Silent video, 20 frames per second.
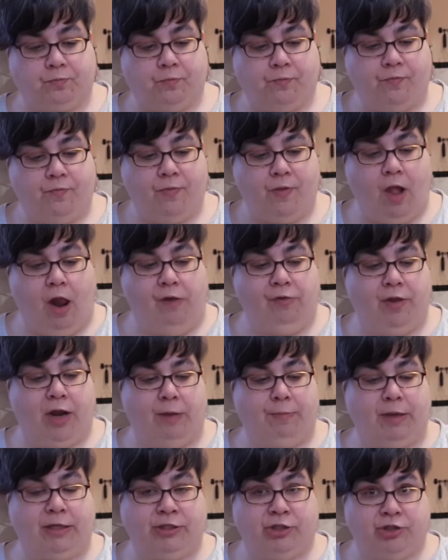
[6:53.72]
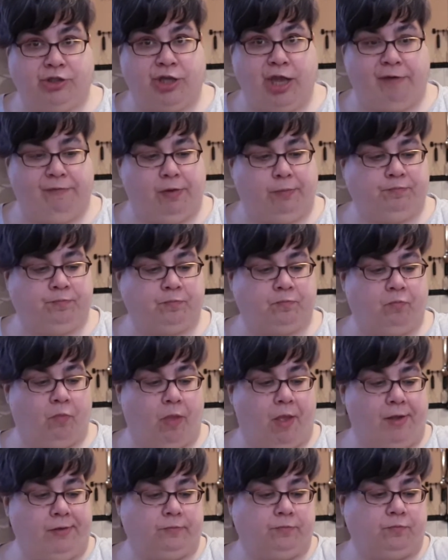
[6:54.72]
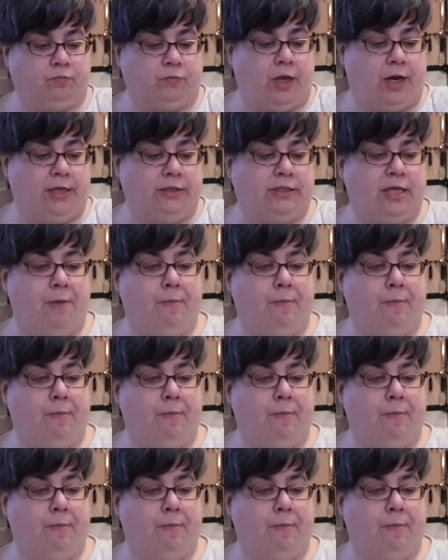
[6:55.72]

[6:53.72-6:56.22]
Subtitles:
And then I messaged Kevin, and I said,